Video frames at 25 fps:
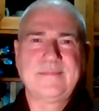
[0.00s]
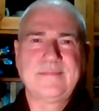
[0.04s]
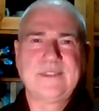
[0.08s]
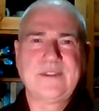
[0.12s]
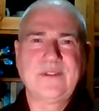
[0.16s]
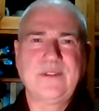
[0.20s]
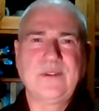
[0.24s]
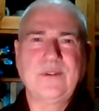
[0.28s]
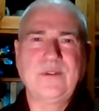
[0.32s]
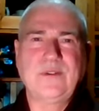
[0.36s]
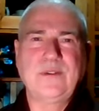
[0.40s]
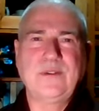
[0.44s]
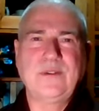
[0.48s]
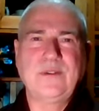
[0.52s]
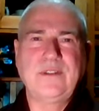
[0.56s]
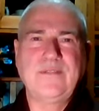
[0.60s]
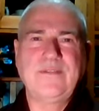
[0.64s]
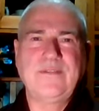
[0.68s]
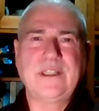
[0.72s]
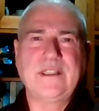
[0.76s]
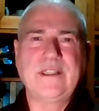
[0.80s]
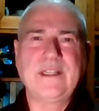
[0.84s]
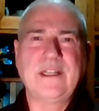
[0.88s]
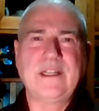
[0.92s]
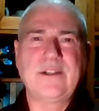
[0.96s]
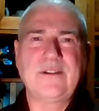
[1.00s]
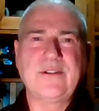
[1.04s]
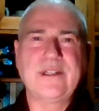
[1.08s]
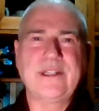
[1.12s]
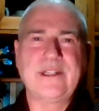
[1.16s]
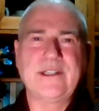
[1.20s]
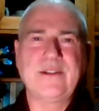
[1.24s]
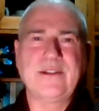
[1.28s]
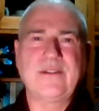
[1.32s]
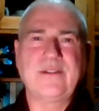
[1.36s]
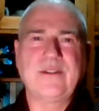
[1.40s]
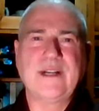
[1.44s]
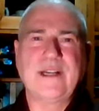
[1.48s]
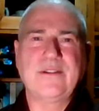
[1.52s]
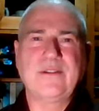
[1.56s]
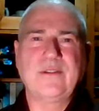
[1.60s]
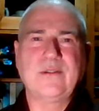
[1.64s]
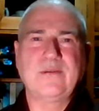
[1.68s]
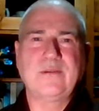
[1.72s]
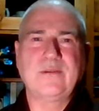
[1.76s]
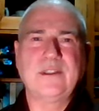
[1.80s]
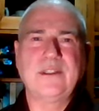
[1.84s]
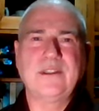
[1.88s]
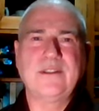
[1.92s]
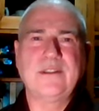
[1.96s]
And all of the countries throughout
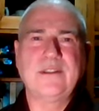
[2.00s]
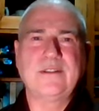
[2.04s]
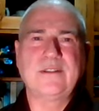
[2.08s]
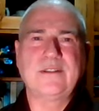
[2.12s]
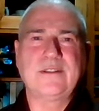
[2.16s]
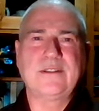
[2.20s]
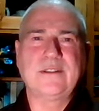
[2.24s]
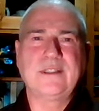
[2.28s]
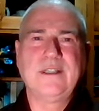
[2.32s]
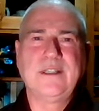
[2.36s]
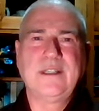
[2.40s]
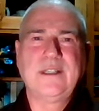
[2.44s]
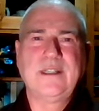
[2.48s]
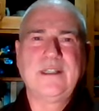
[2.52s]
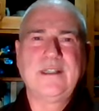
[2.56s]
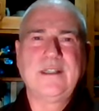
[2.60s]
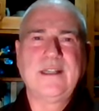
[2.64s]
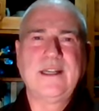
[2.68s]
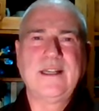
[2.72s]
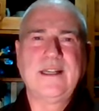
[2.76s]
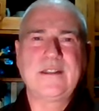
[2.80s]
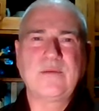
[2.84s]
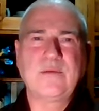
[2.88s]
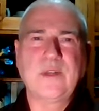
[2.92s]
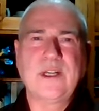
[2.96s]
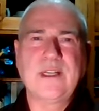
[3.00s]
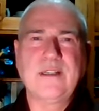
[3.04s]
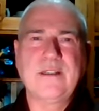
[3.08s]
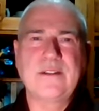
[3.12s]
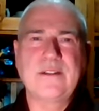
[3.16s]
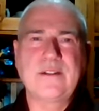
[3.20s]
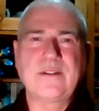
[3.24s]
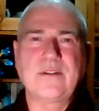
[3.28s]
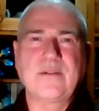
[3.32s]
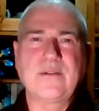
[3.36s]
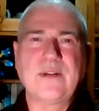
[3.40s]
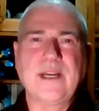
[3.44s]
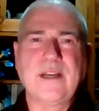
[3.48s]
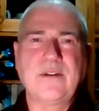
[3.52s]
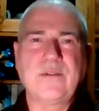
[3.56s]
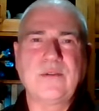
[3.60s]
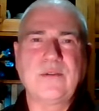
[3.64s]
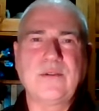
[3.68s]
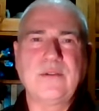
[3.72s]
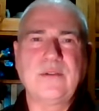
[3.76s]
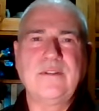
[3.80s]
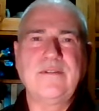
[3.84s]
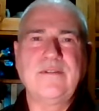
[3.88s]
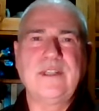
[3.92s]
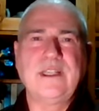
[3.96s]
the world, as well as throughout
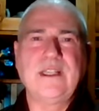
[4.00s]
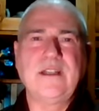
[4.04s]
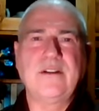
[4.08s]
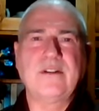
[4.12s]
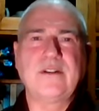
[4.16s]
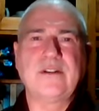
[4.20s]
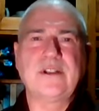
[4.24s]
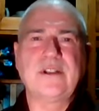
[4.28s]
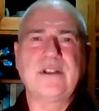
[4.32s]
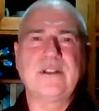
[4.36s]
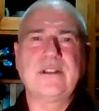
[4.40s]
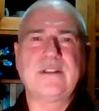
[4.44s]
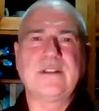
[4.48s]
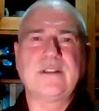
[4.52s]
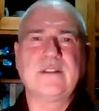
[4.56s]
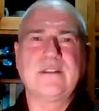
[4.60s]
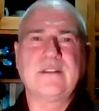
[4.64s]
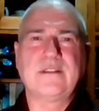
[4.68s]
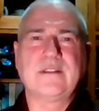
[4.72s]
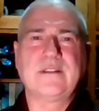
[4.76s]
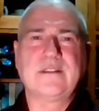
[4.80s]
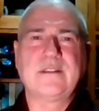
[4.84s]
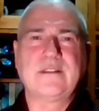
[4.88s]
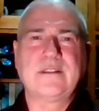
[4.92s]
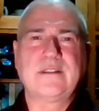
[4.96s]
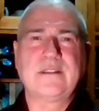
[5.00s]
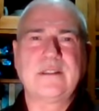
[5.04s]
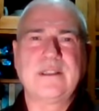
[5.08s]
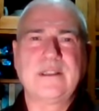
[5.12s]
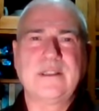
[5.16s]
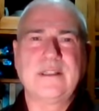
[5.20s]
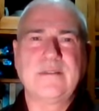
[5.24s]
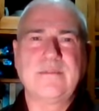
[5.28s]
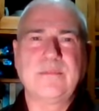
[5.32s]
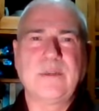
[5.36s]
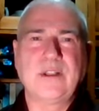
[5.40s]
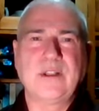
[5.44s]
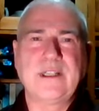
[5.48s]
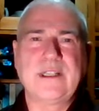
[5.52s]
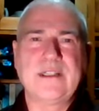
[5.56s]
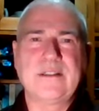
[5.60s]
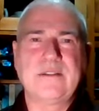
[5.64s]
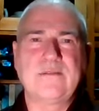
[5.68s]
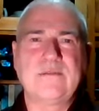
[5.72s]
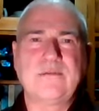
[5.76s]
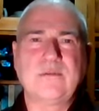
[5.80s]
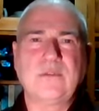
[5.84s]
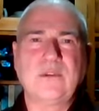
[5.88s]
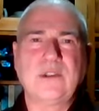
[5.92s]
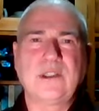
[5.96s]
all of the oceans and bodies
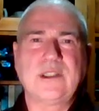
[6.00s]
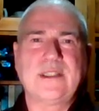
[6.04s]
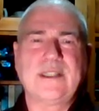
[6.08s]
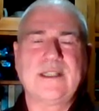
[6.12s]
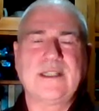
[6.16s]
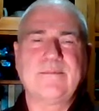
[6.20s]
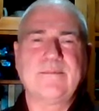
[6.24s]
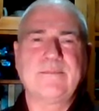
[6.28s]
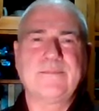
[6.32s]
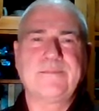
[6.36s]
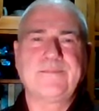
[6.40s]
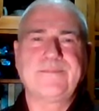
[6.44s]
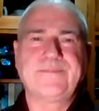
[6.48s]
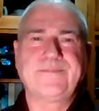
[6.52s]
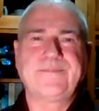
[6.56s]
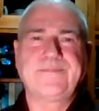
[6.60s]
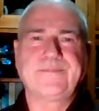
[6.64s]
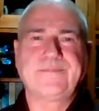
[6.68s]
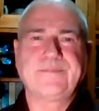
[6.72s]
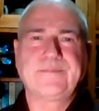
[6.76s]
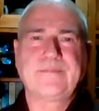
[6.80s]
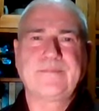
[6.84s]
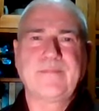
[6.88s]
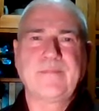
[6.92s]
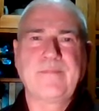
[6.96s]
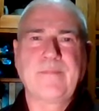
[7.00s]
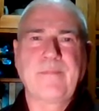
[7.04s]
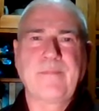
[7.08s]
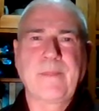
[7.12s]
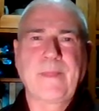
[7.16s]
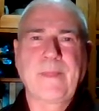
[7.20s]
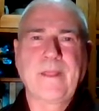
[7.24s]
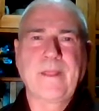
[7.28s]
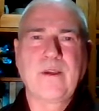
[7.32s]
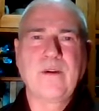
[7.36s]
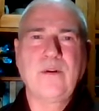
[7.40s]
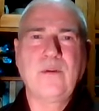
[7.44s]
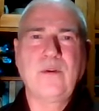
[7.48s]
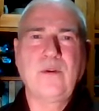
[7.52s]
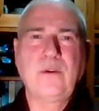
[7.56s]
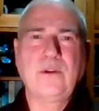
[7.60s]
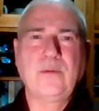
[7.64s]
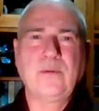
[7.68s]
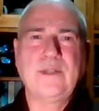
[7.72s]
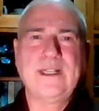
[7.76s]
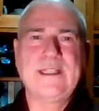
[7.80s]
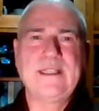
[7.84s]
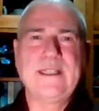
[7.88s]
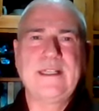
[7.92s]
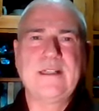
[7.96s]
of water, all the
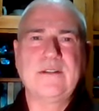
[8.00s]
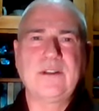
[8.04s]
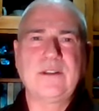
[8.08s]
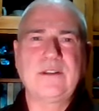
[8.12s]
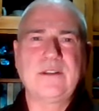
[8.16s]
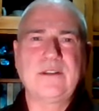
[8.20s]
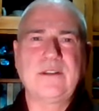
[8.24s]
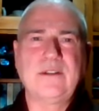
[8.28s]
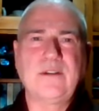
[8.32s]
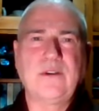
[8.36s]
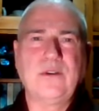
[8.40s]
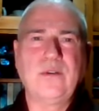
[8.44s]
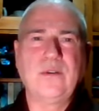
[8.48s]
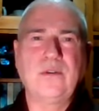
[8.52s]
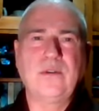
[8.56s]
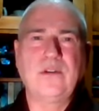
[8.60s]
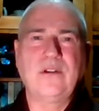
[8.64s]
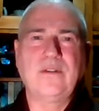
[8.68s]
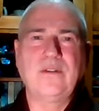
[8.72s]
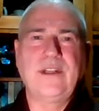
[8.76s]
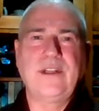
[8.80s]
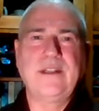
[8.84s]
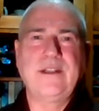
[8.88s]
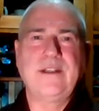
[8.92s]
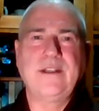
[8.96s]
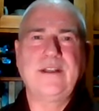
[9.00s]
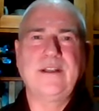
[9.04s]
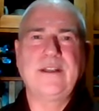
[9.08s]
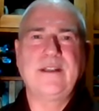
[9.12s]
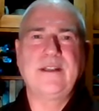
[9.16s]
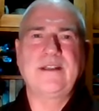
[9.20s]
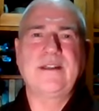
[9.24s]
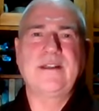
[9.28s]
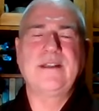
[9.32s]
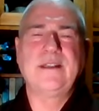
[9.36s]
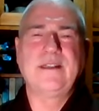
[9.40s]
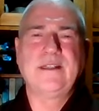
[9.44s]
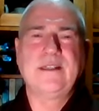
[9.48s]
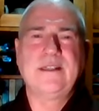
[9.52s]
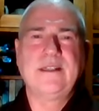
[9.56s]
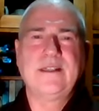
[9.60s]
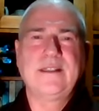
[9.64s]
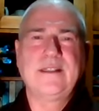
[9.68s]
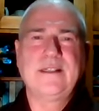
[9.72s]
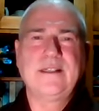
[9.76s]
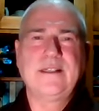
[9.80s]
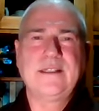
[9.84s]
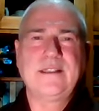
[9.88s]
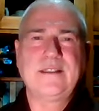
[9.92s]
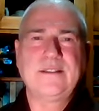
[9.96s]
way down to the core of the earth
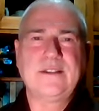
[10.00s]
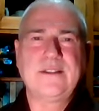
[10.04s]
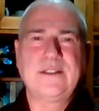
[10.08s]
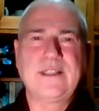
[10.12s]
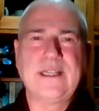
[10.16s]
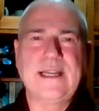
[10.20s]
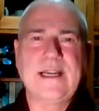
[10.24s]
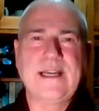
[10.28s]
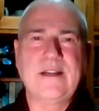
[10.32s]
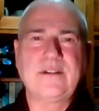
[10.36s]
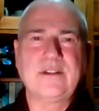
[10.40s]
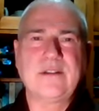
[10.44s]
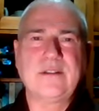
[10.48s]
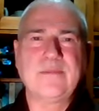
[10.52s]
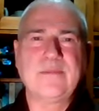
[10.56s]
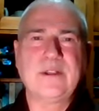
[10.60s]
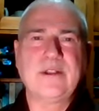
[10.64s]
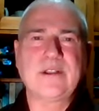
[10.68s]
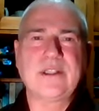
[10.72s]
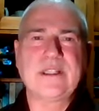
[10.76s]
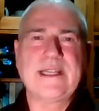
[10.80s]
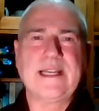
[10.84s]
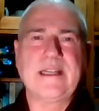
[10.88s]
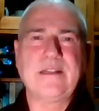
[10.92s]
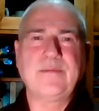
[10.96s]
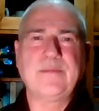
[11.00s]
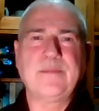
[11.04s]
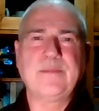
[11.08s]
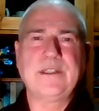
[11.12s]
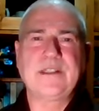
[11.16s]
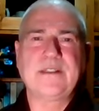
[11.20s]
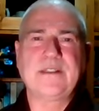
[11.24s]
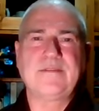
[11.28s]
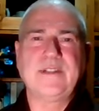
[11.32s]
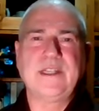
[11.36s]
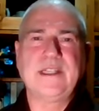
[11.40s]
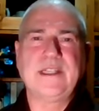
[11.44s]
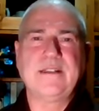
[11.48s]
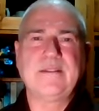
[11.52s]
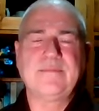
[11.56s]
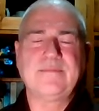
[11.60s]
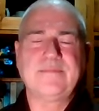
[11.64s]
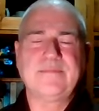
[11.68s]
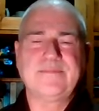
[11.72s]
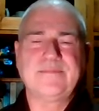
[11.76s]
and to the outermost atmosphere.